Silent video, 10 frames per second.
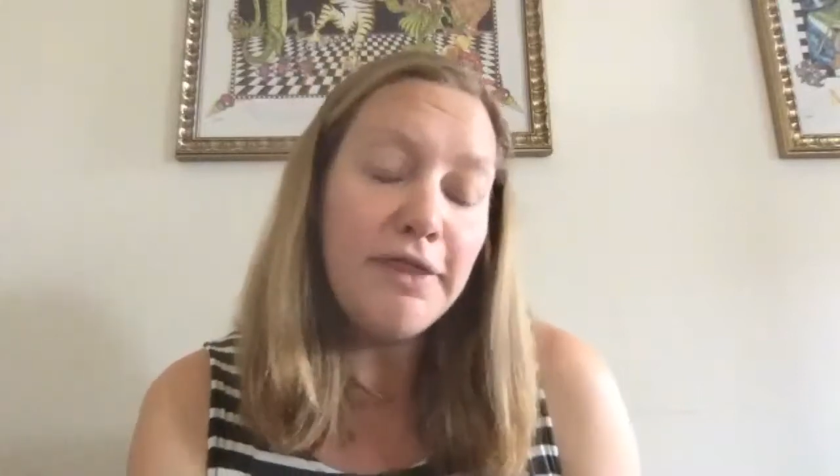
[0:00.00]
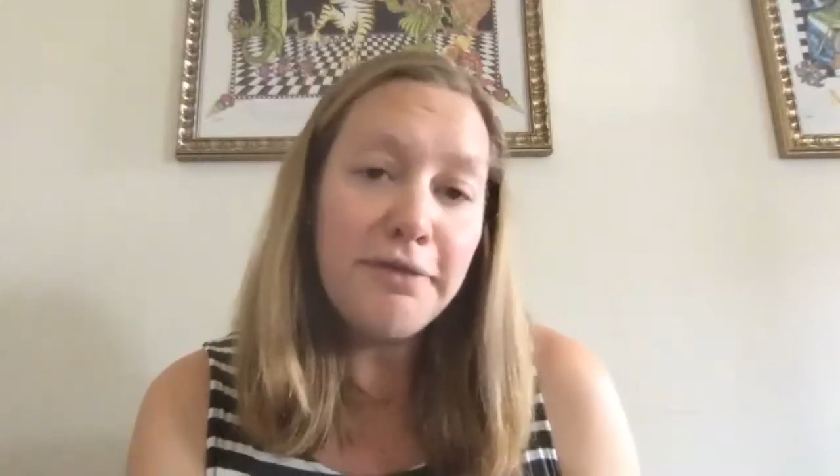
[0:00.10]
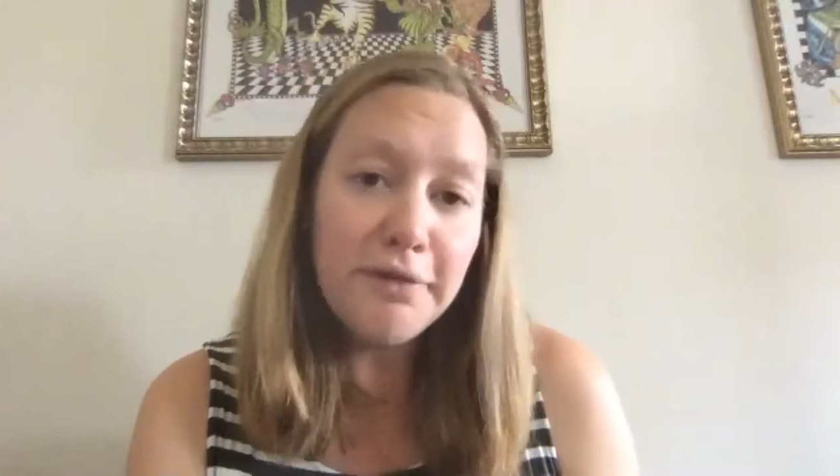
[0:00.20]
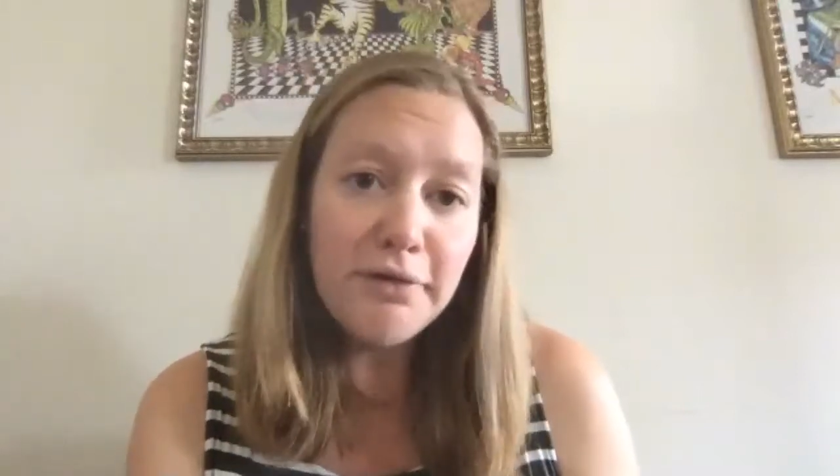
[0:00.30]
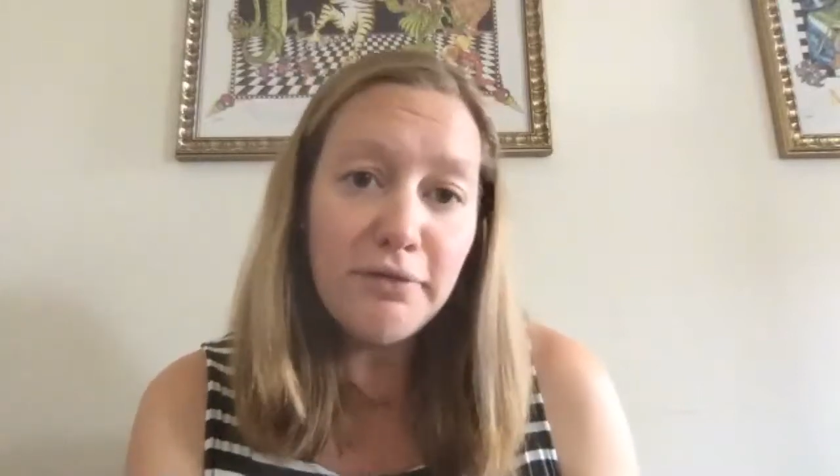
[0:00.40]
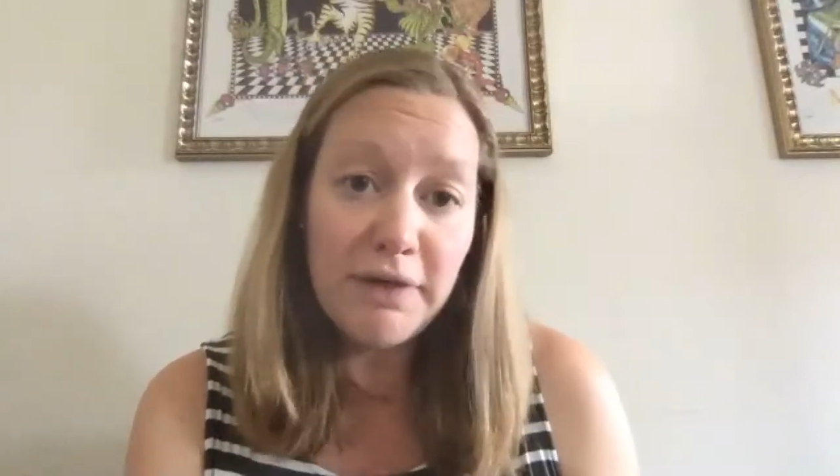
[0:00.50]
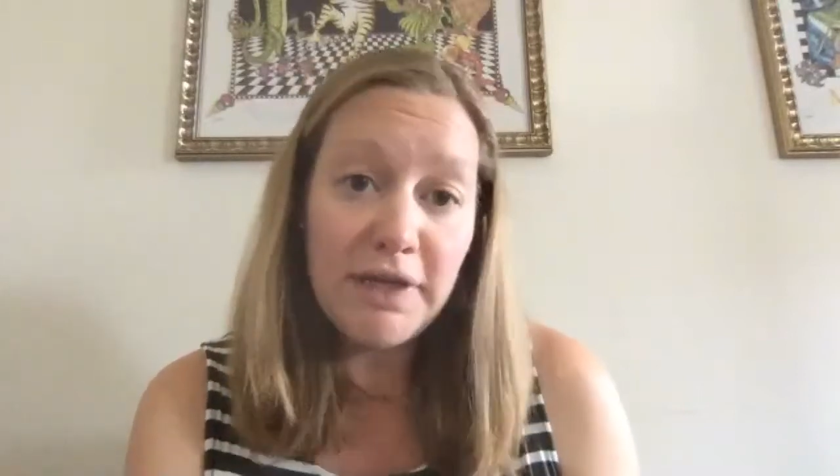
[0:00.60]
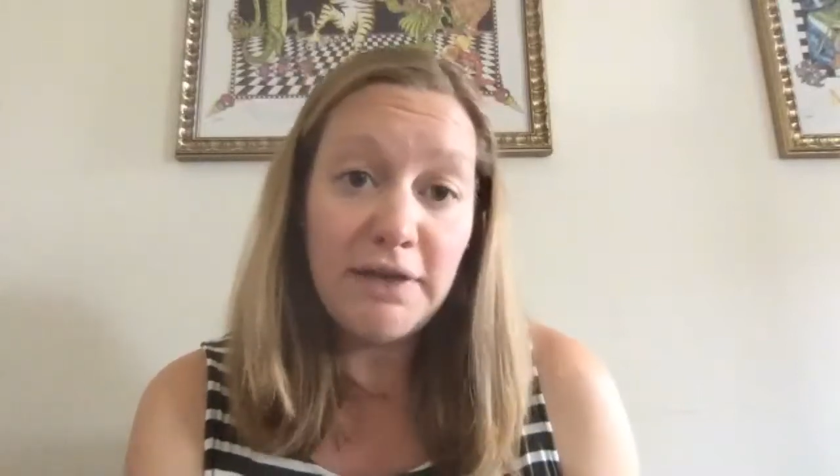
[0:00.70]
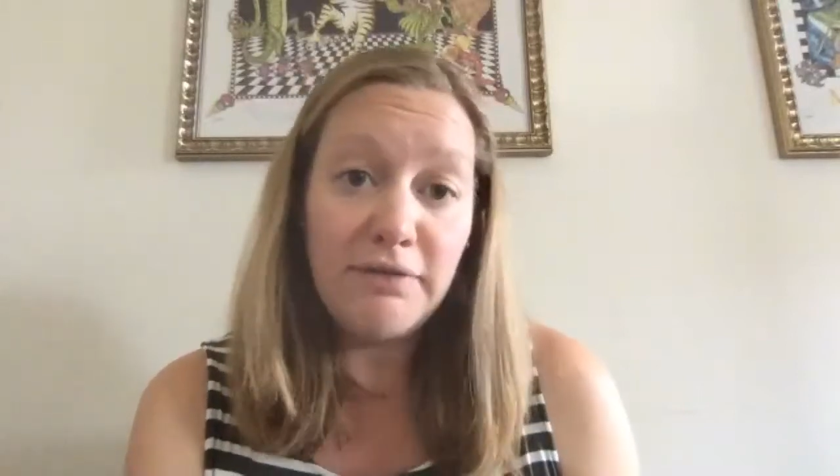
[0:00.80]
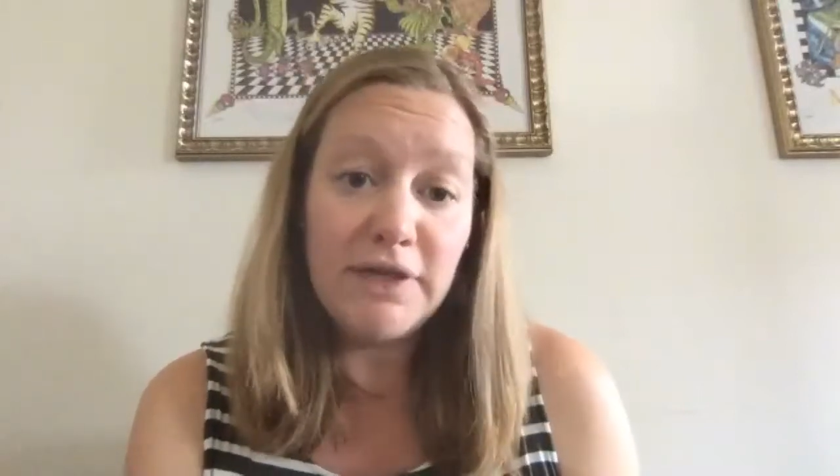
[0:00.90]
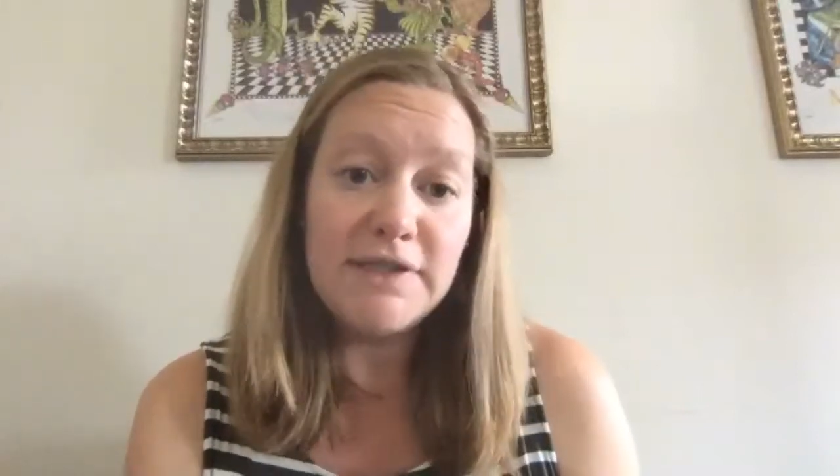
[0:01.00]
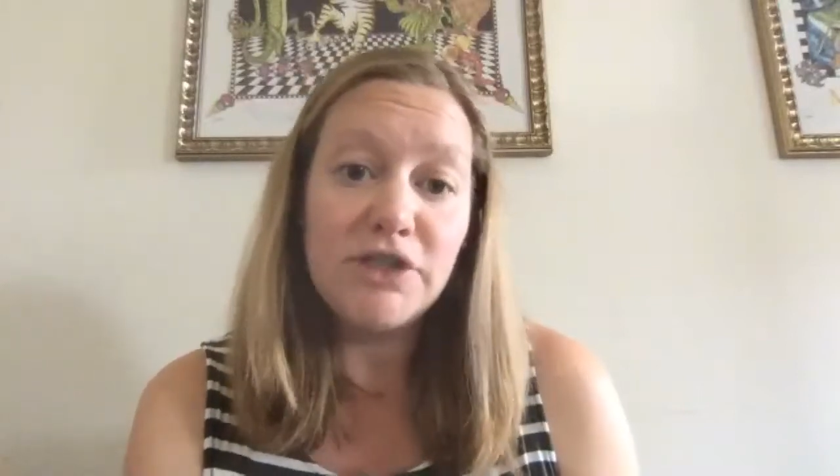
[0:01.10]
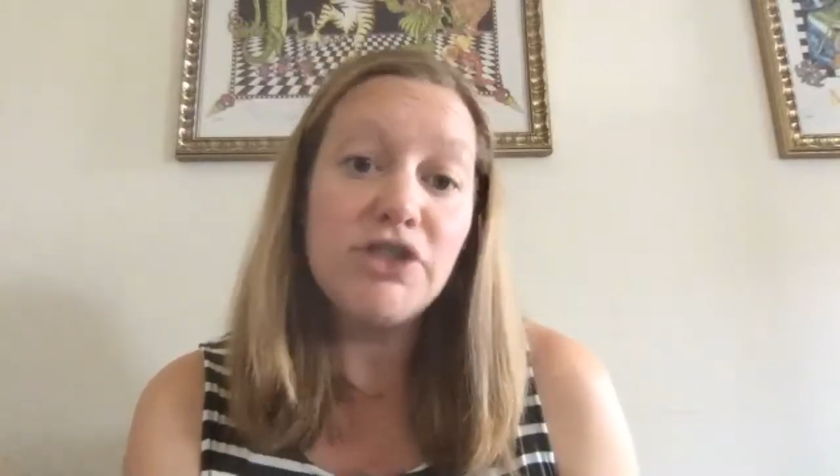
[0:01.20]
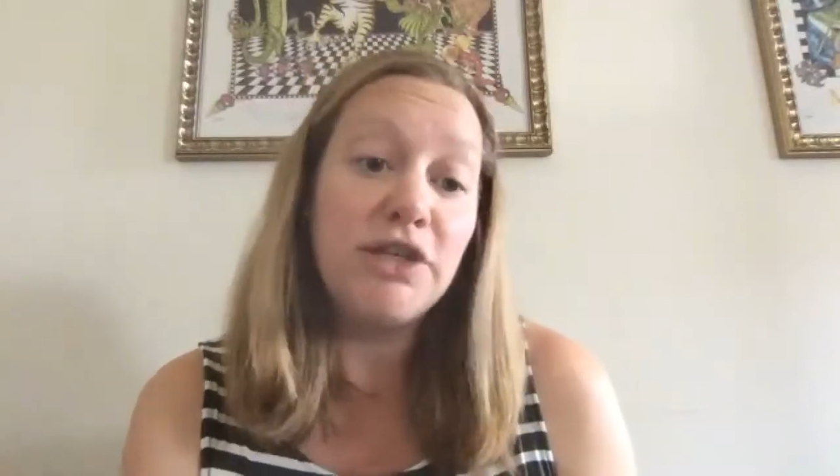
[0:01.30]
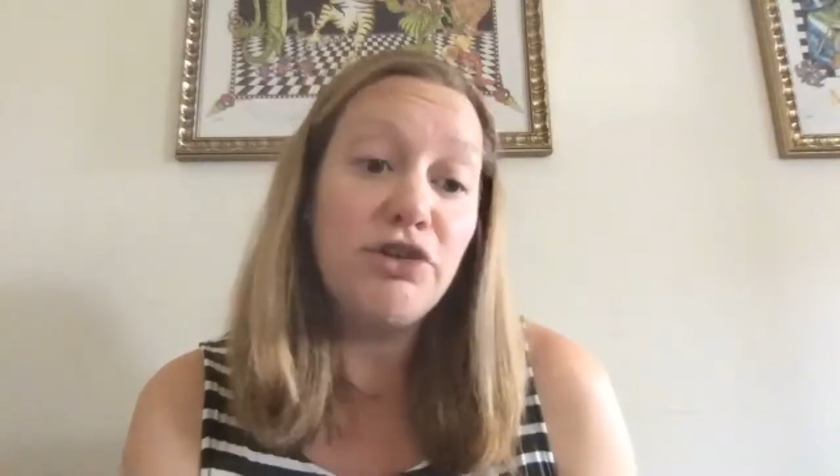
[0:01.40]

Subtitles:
through reading research and